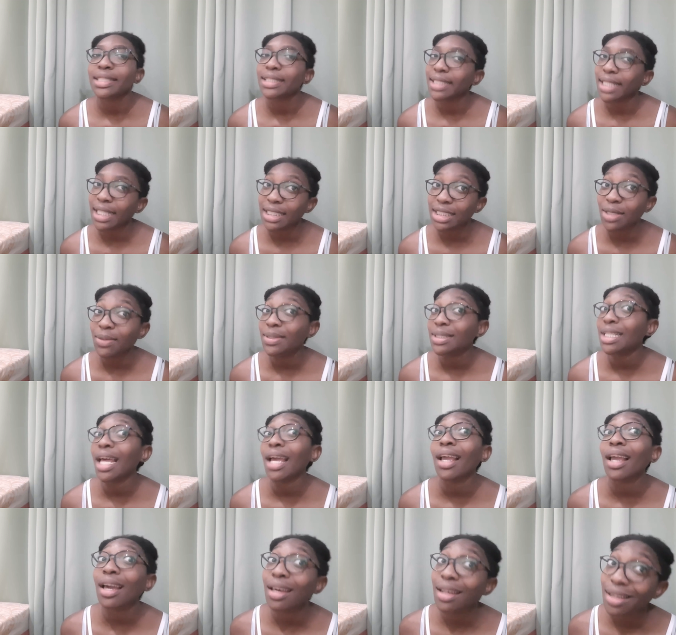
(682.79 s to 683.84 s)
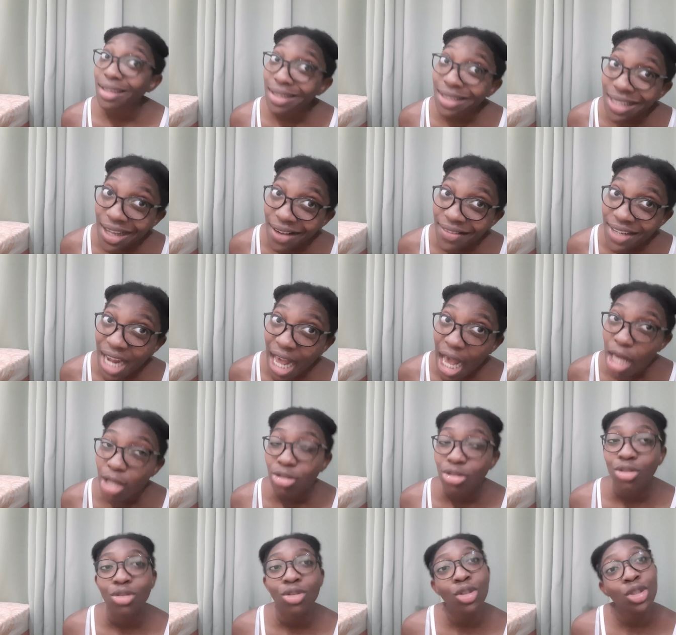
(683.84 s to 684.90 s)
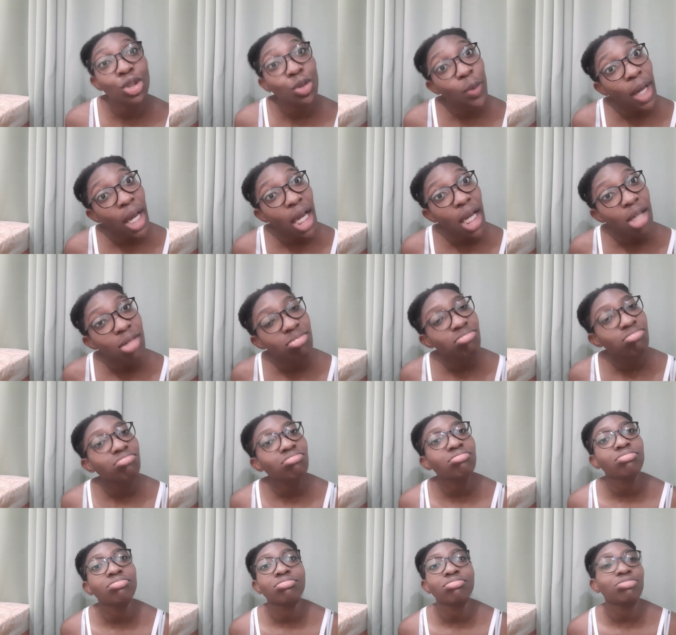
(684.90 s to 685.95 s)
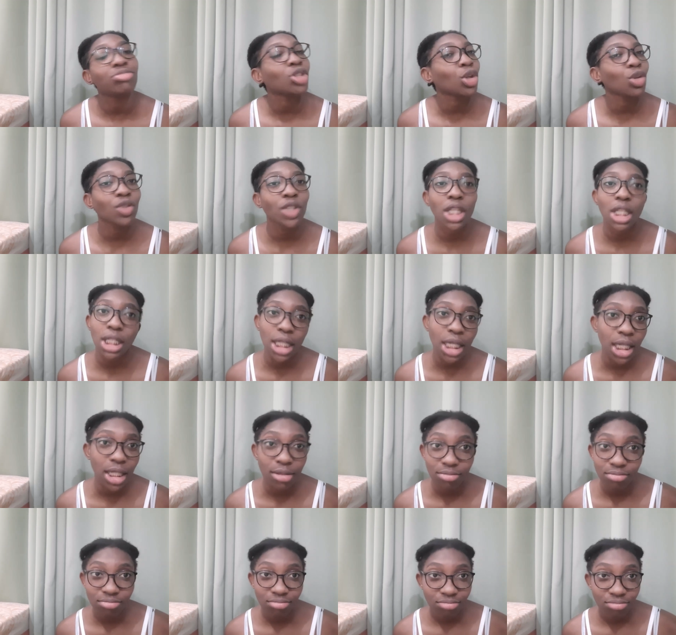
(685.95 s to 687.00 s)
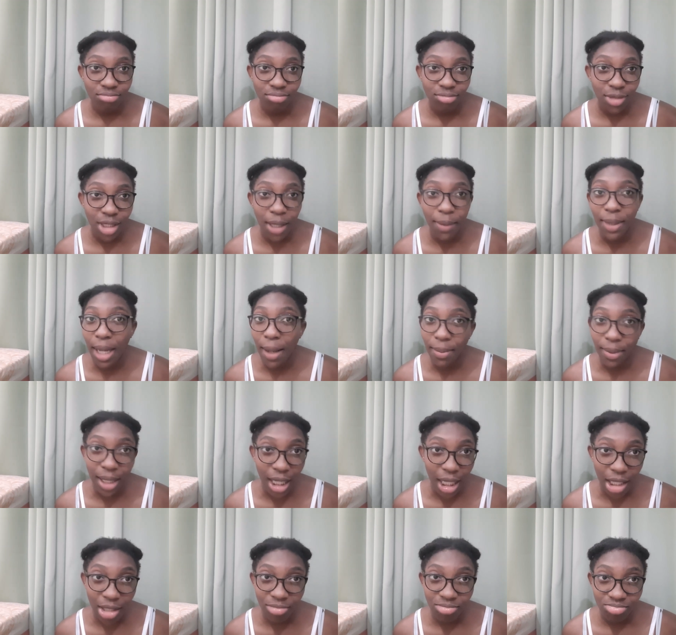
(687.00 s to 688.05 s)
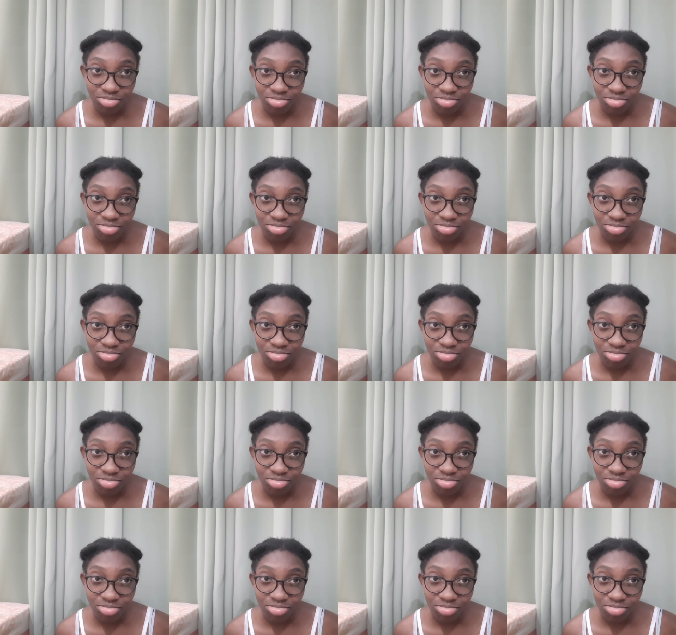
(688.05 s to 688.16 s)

CXC was like, never that. Thought you wait? No, you didn't eat. Give me that plate.